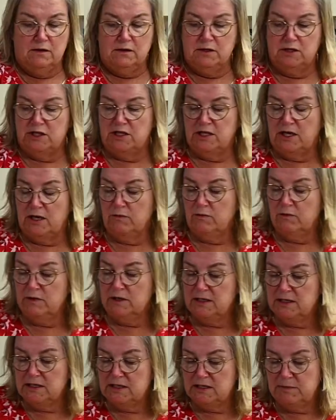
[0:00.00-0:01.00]

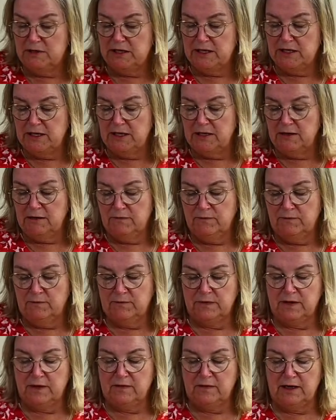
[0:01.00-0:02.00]
Generally speaking,
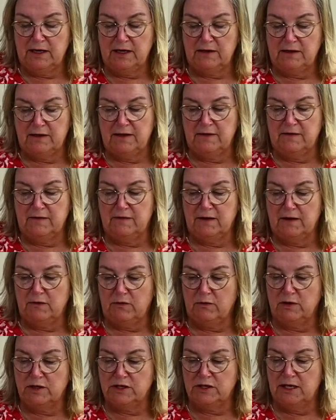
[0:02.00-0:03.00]
because this is another
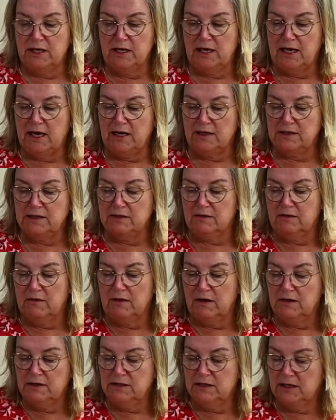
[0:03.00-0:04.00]
question I get asked a
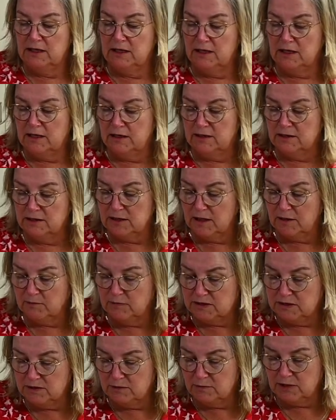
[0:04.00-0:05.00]
lot, and I'm
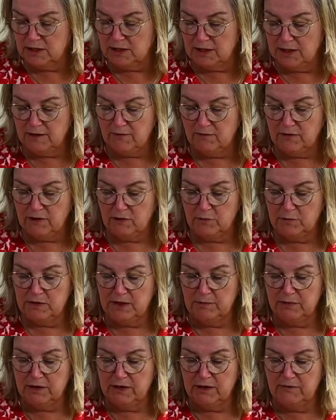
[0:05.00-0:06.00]
assuming if other
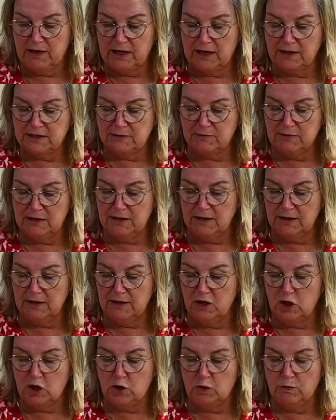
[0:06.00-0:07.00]
people have asked me, then
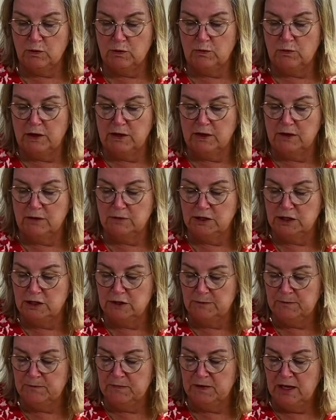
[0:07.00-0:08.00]
you will want to know too.